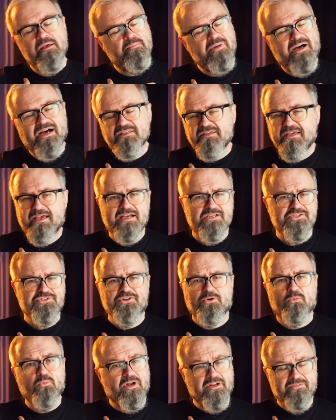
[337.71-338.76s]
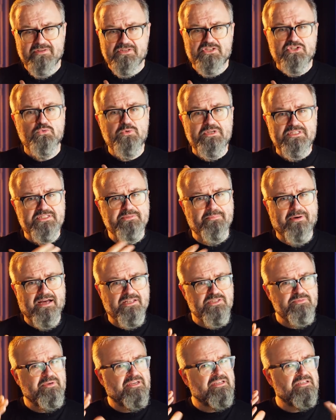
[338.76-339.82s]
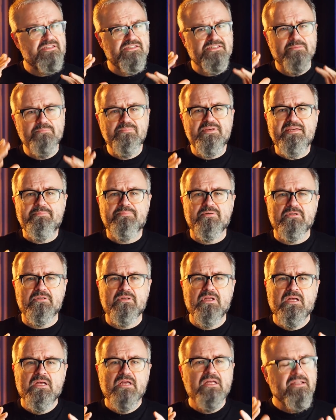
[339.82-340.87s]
podcasts are one of the sweet spots because some people,